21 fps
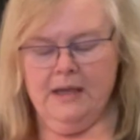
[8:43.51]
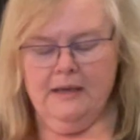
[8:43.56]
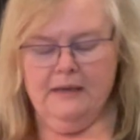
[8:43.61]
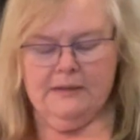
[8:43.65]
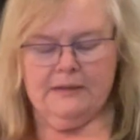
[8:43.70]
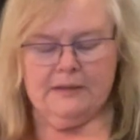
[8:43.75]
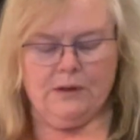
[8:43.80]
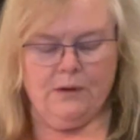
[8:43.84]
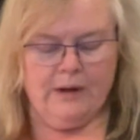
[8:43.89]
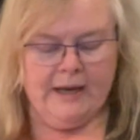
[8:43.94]

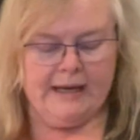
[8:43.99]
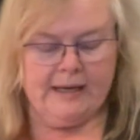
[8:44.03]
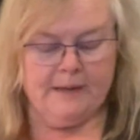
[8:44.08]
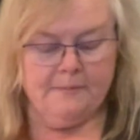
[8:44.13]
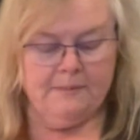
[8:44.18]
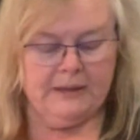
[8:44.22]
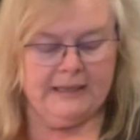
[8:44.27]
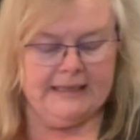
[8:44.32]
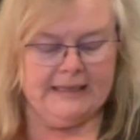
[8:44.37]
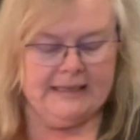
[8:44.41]
So I
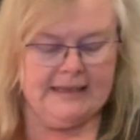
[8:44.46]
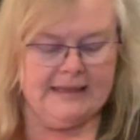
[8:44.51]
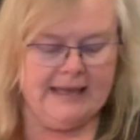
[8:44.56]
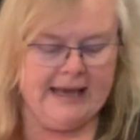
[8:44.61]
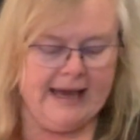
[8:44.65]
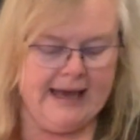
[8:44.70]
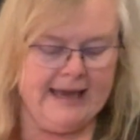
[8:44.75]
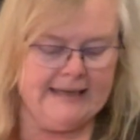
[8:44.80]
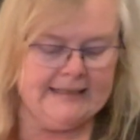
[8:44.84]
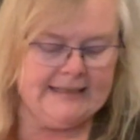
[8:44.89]
completed
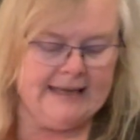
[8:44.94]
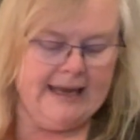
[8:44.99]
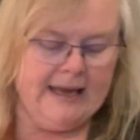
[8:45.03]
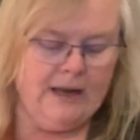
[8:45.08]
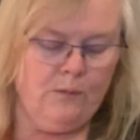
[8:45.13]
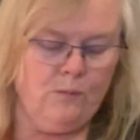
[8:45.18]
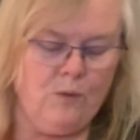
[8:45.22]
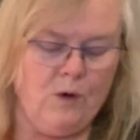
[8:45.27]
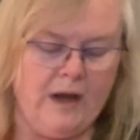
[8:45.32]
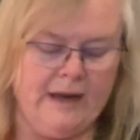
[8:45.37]
that
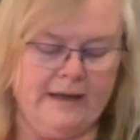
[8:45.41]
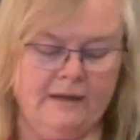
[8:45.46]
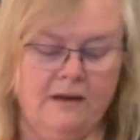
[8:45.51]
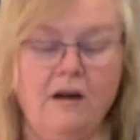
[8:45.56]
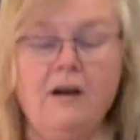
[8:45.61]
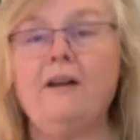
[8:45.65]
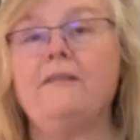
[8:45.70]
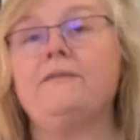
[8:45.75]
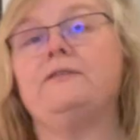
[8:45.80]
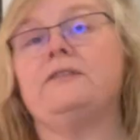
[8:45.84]
and won
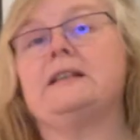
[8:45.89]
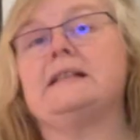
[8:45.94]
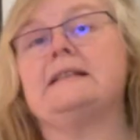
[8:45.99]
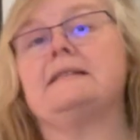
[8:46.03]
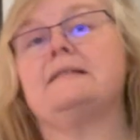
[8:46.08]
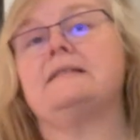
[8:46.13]
conference.